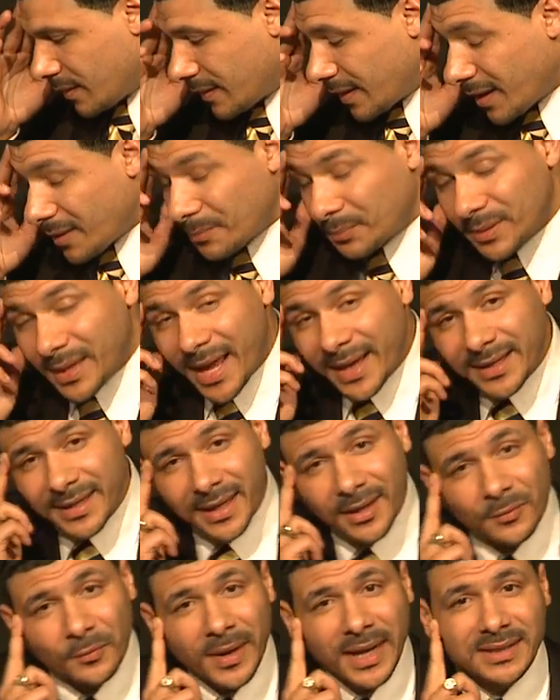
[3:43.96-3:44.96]
There are black
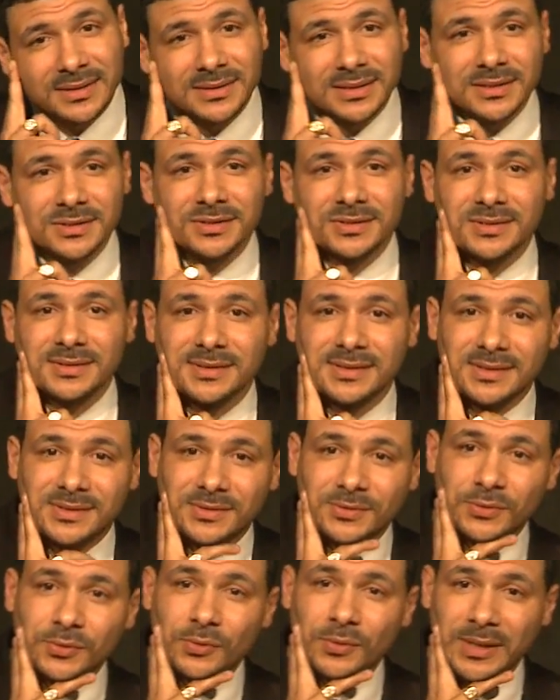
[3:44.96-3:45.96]
and white teachers in this
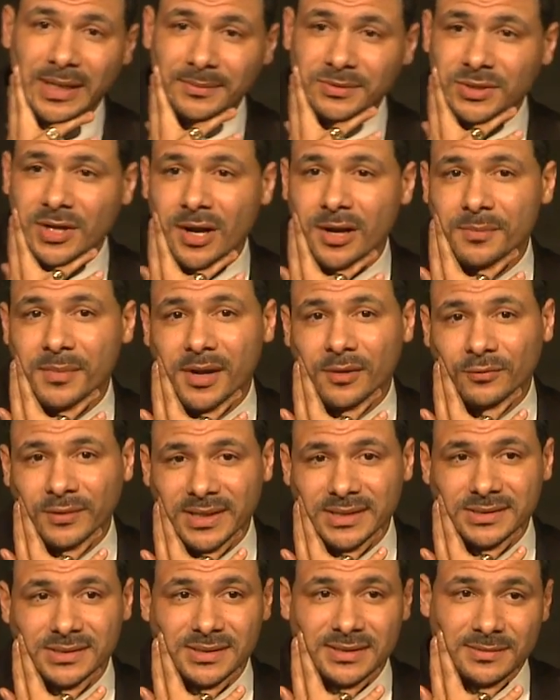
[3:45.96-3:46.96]
school. When I'm talking about
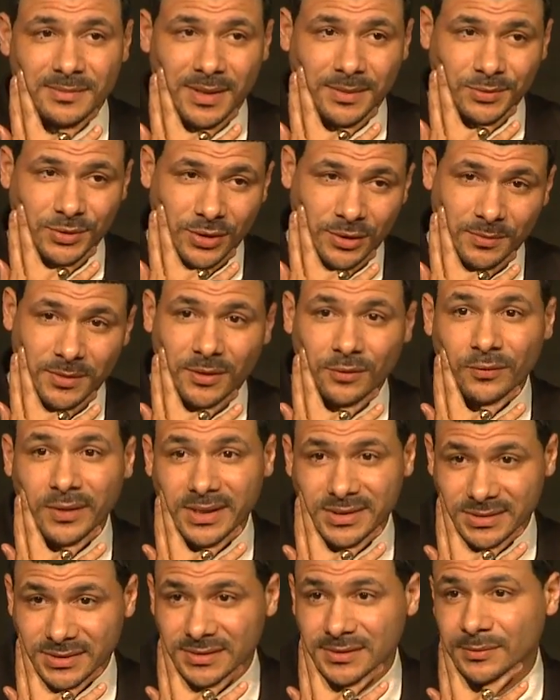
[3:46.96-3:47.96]
racism, I'm talking about
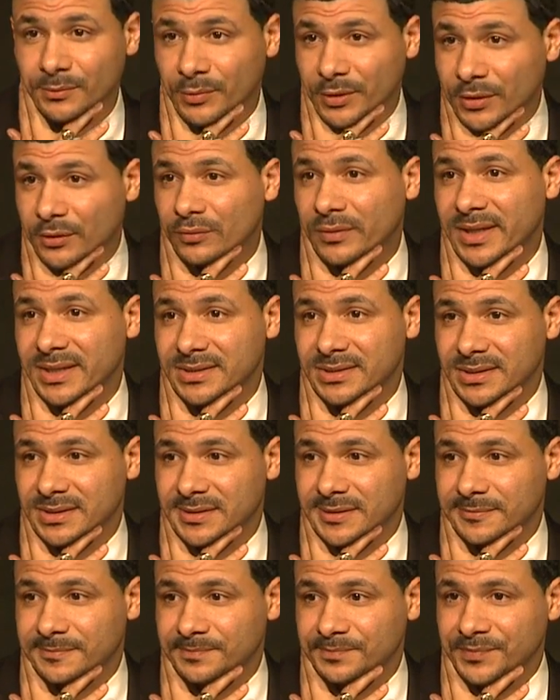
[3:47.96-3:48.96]
racism, real
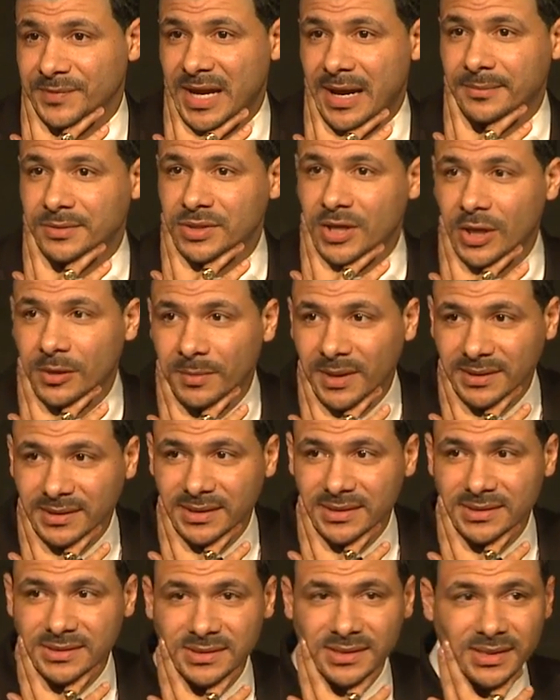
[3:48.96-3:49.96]
racism. I'm talking about
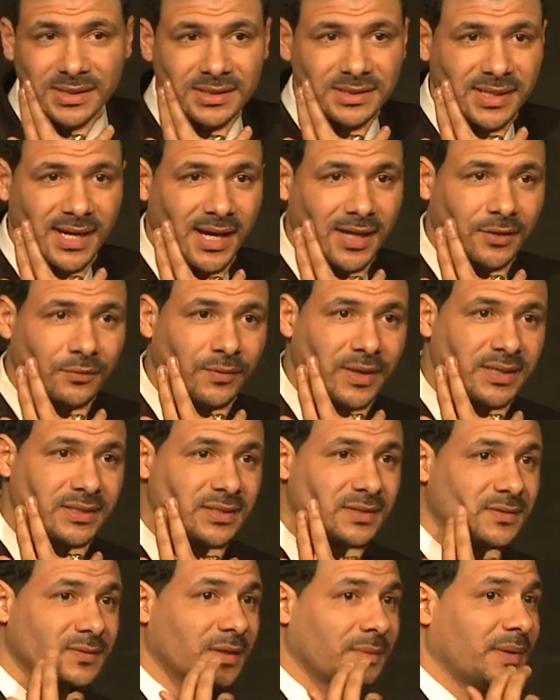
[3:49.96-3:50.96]
the insidious kind of
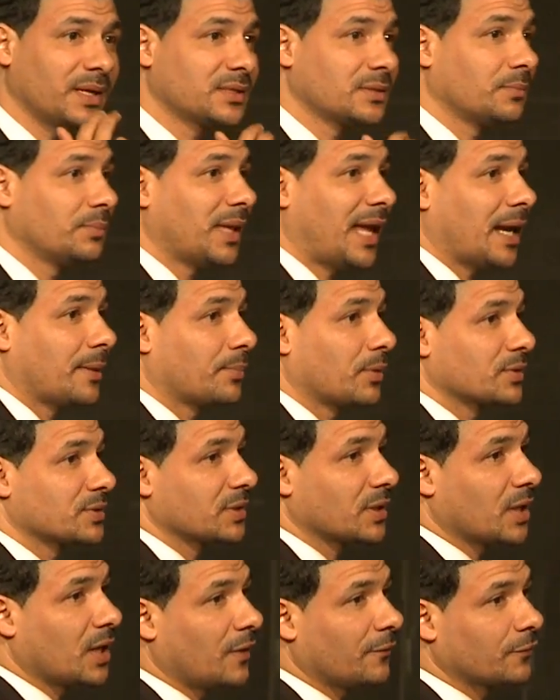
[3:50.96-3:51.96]
racism that makes a black
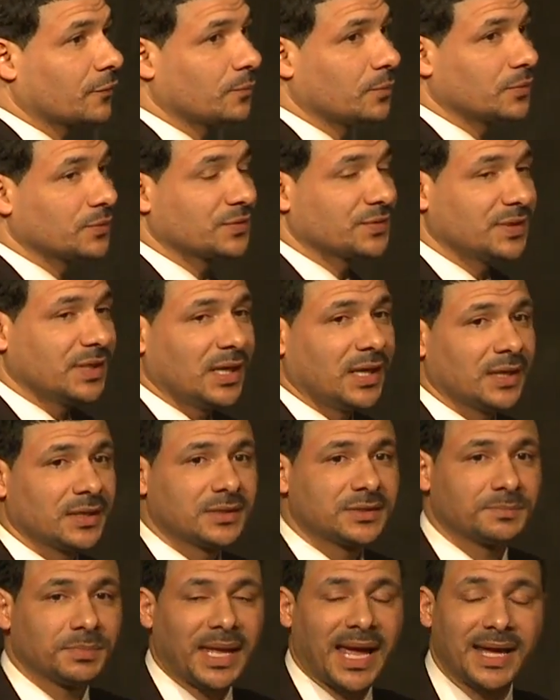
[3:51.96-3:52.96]
person comfortable seeing
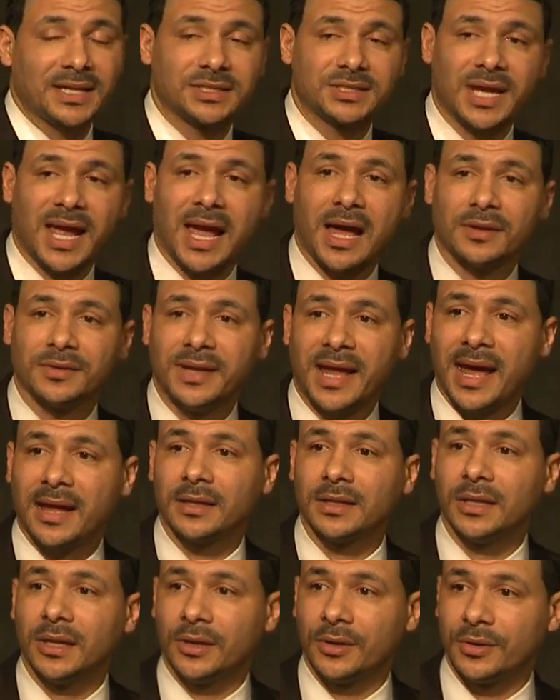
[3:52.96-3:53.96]
a black child
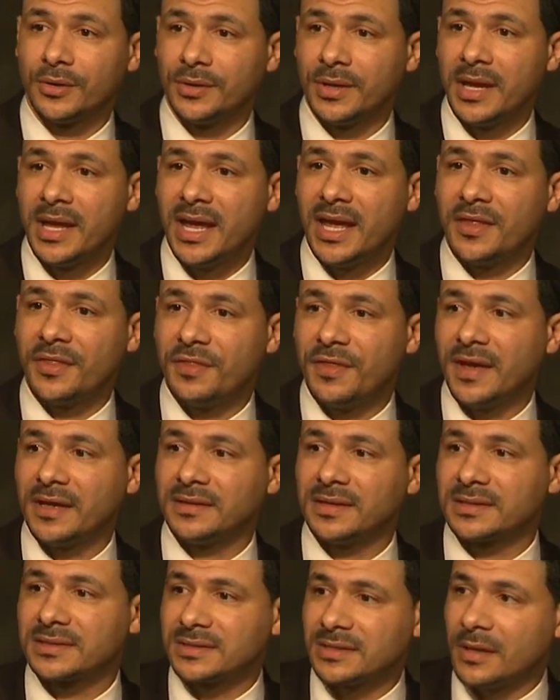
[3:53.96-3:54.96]
not learn and
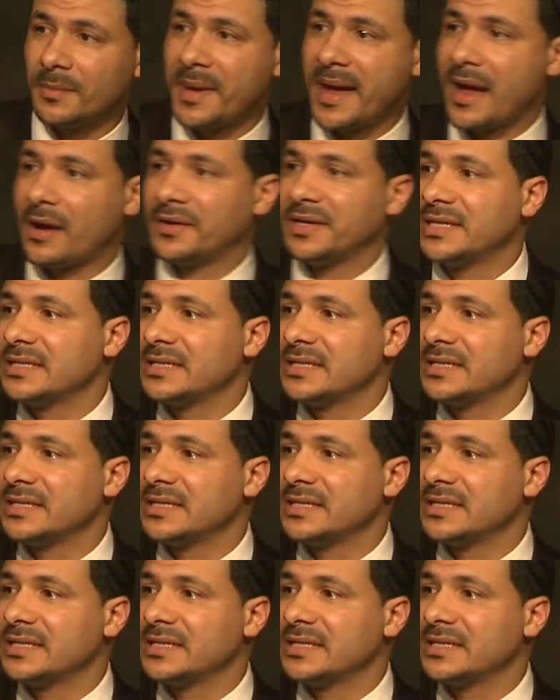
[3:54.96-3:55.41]
think that somehow